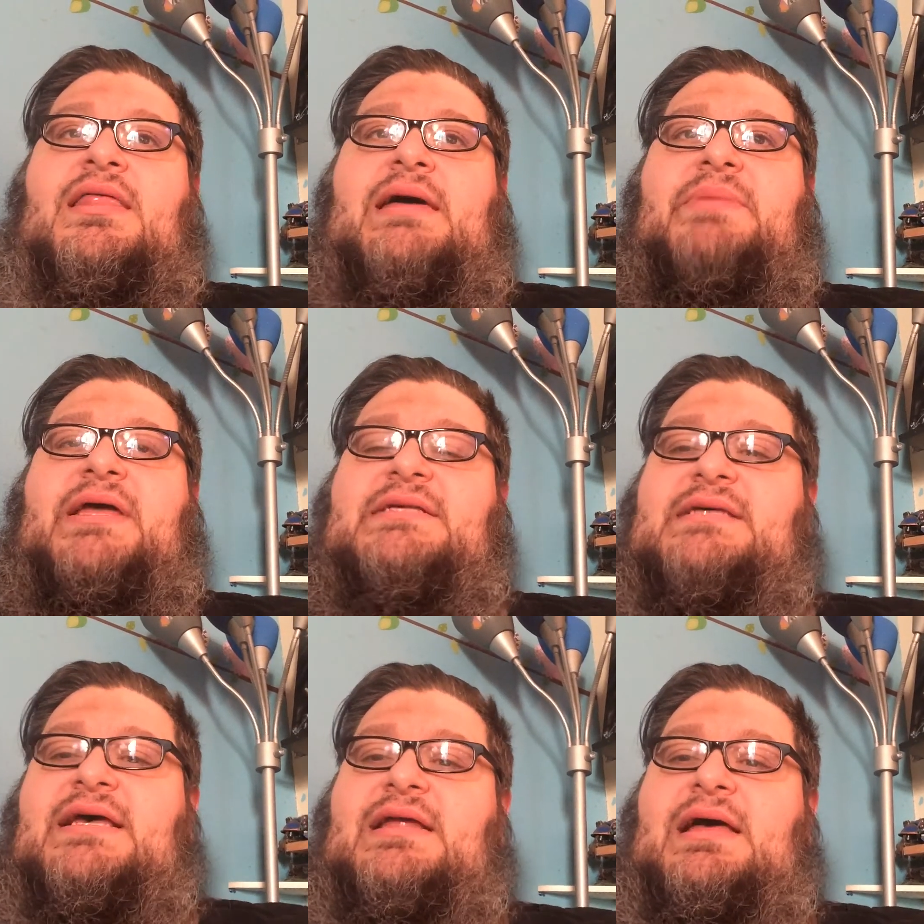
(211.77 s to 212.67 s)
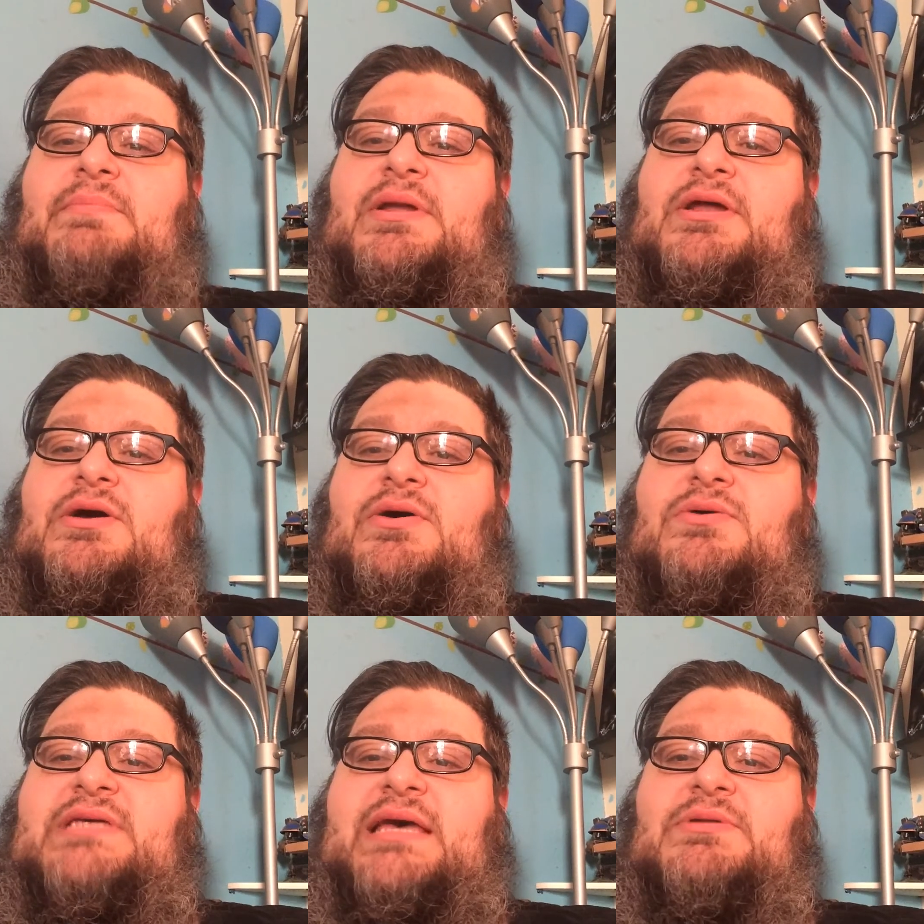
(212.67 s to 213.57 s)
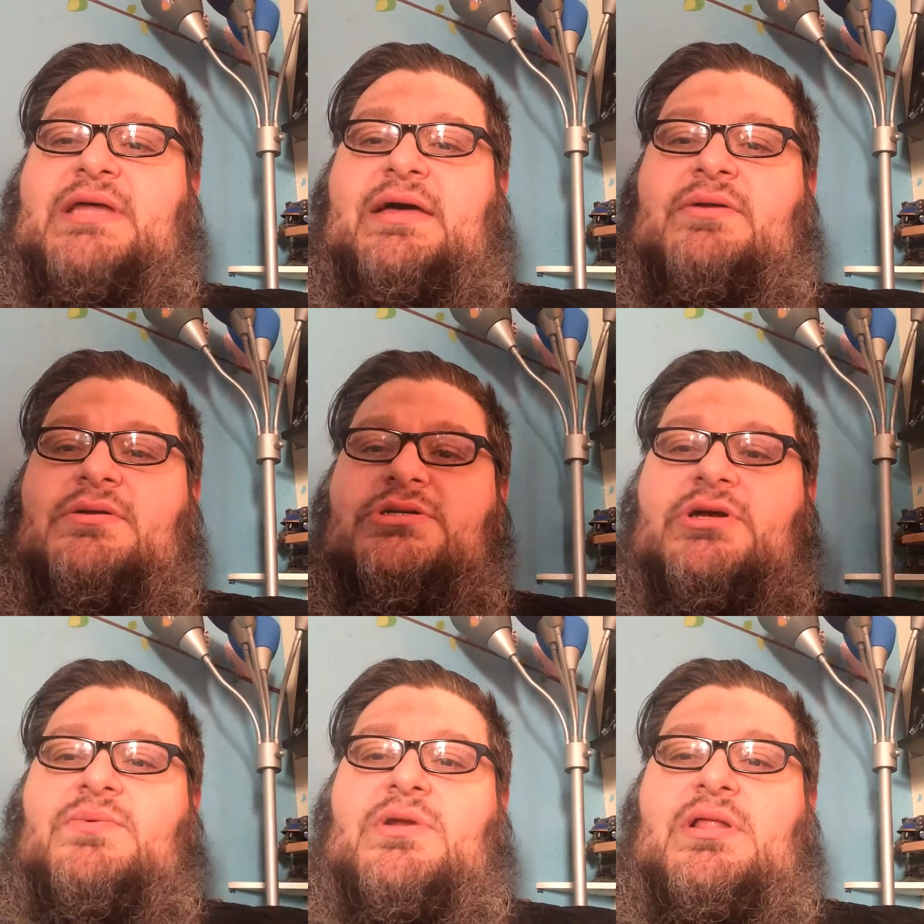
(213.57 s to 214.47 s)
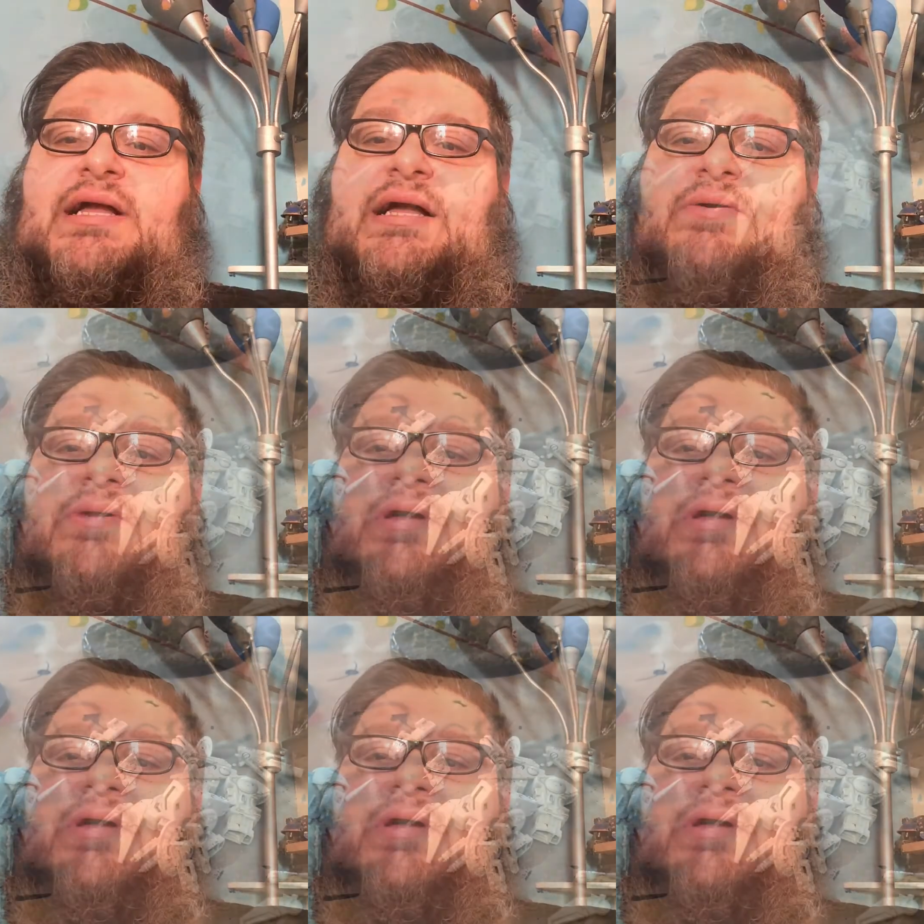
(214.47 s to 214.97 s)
that being said, I'm gonna go table down, show you what all I got so going